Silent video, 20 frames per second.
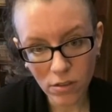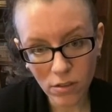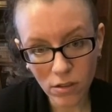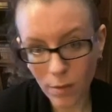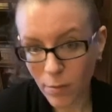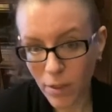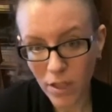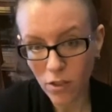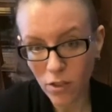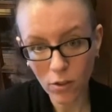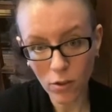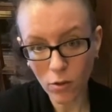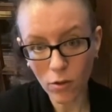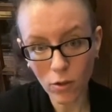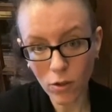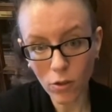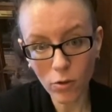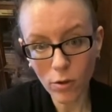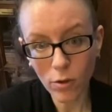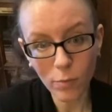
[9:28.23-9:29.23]
I mean,
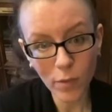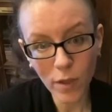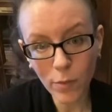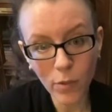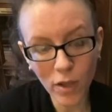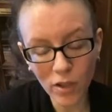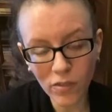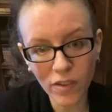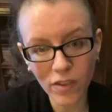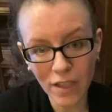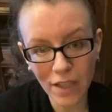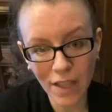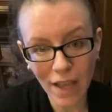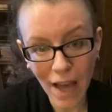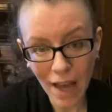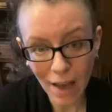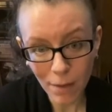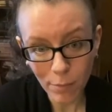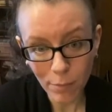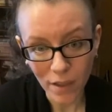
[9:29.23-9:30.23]
you can be perfectly
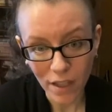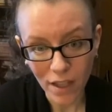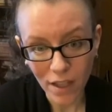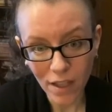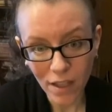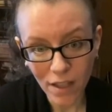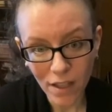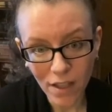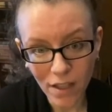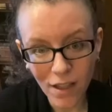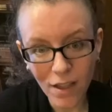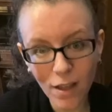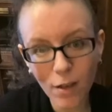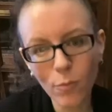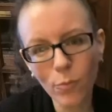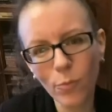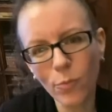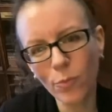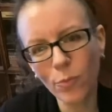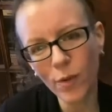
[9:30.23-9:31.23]
happy,
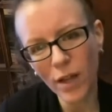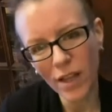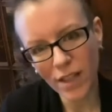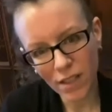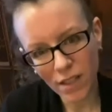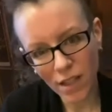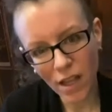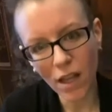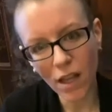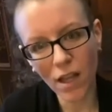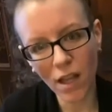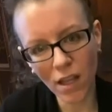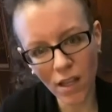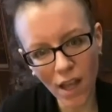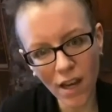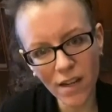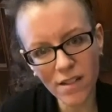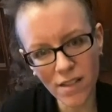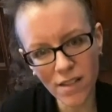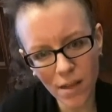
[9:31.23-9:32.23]
but a
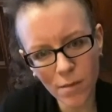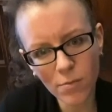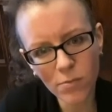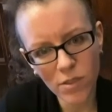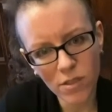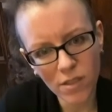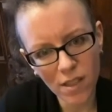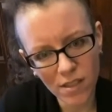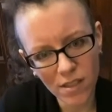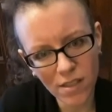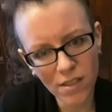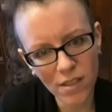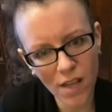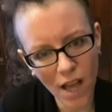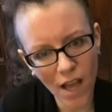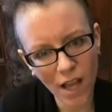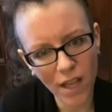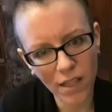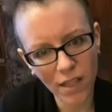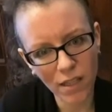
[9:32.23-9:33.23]
lot of times it's
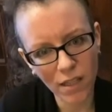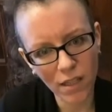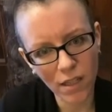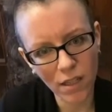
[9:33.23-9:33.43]
not.